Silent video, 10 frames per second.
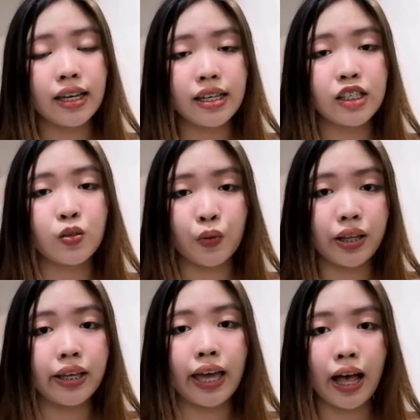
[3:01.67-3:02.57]
is
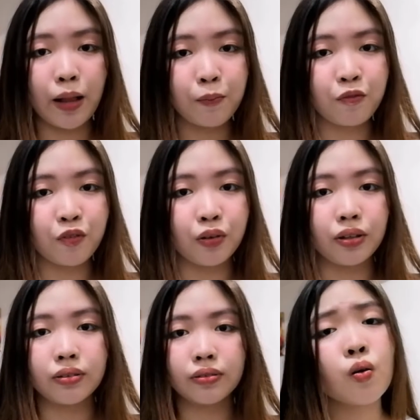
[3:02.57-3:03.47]
really helpful.
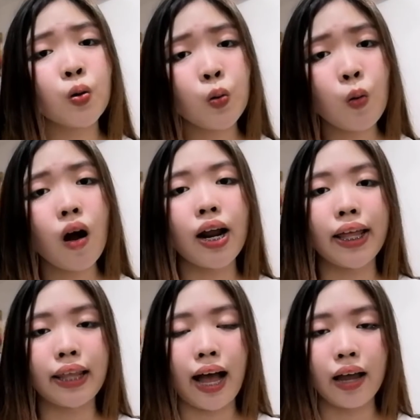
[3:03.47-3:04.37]
So who are
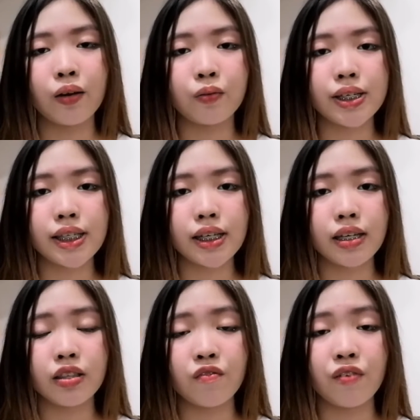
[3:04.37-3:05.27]
at high risk
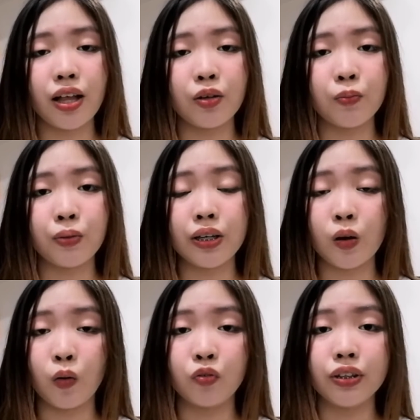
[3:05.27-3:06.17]
in developing
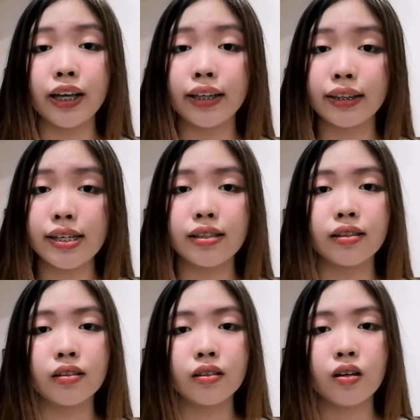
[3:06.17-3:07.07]

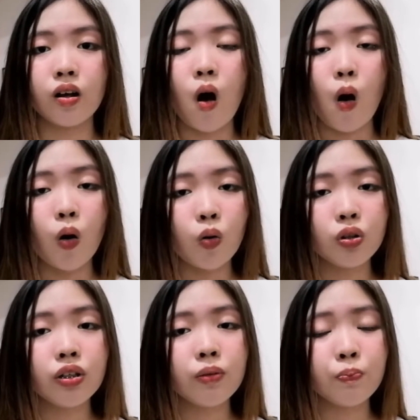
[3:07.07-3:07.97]
COVID-19?
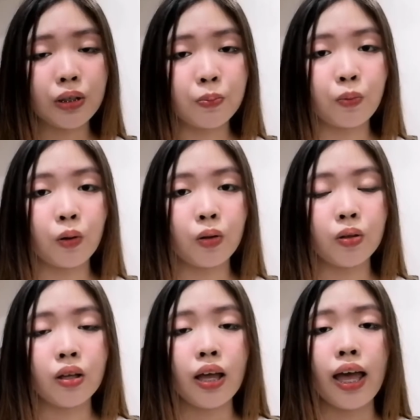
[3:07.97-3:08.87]
Older
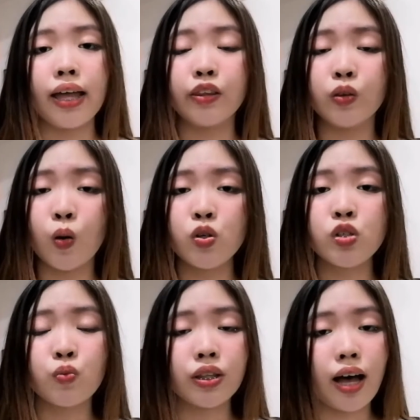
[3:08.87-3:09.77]
people and
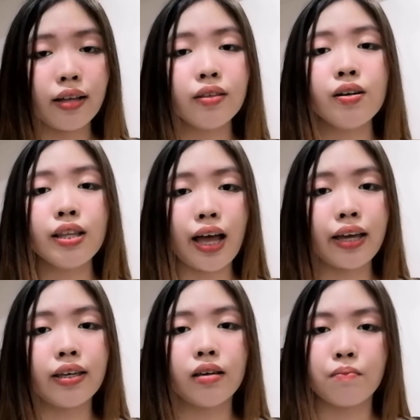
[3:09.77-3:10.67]
those with
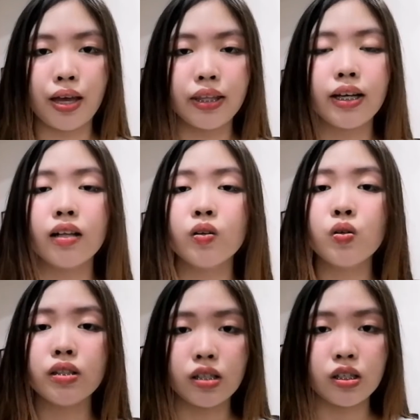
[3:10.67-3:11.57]
underlying medical
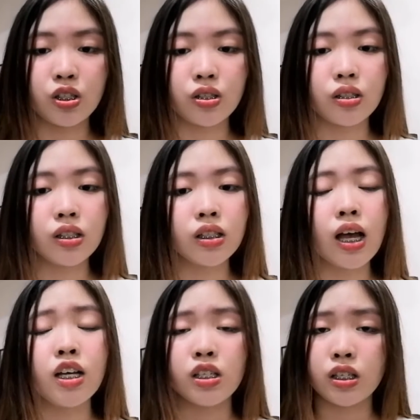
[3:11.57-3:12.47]
conditions
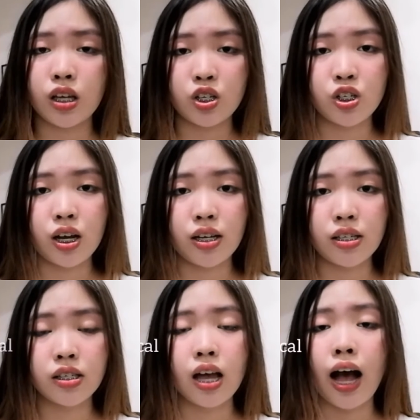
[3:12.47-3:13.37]
such
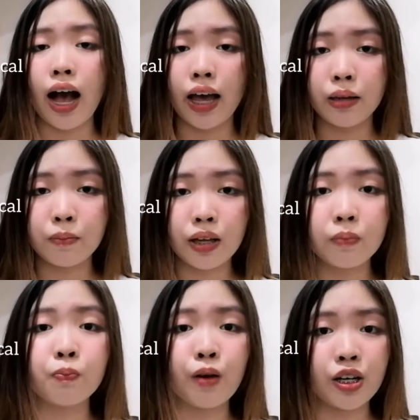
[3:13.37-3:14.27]
as high
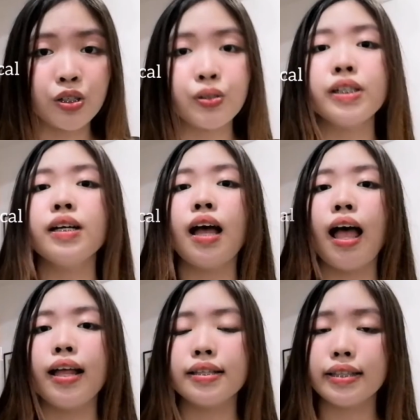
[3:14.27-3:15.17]
blood pressure,
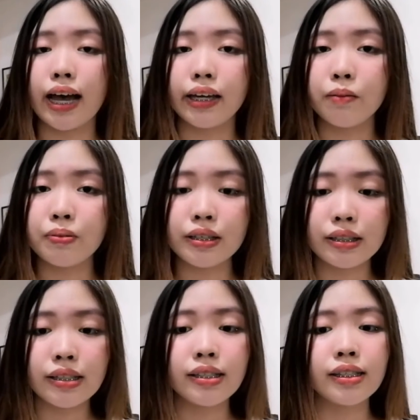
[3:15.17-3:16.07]

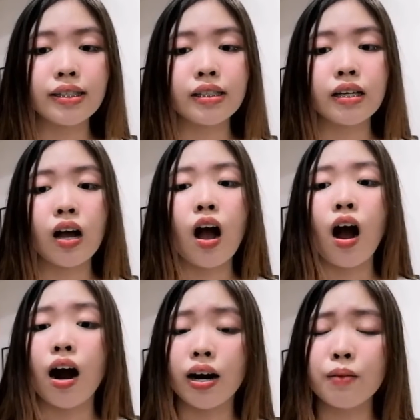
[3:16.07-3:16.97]
diabetes,
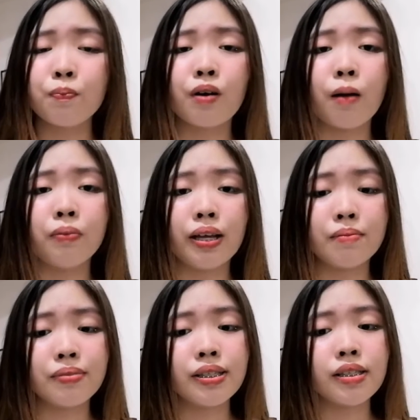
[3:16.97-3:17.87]
heart
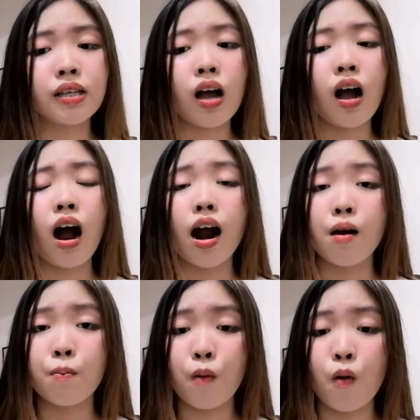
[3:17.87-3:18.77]
problems are
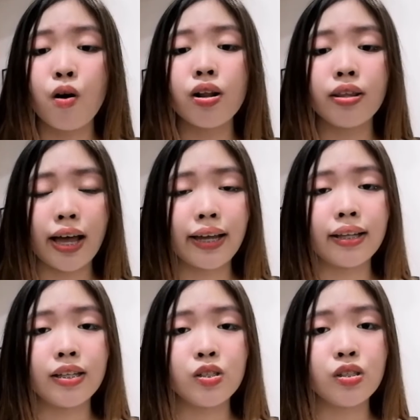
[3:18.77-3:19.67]
more
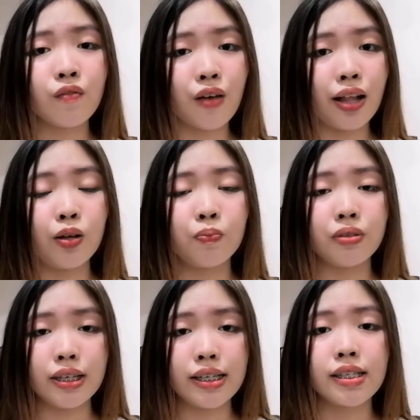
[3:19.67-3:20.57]
likely to develop
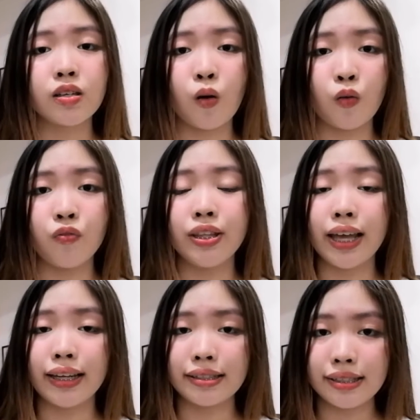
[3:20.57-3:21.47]
this
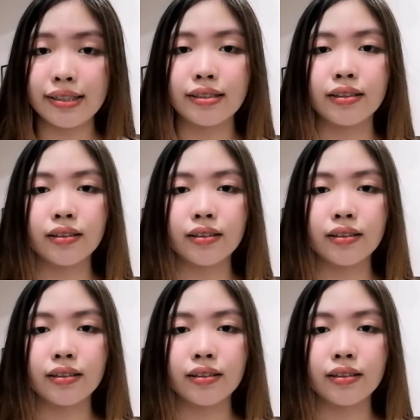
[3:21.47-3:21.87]
COVID-19.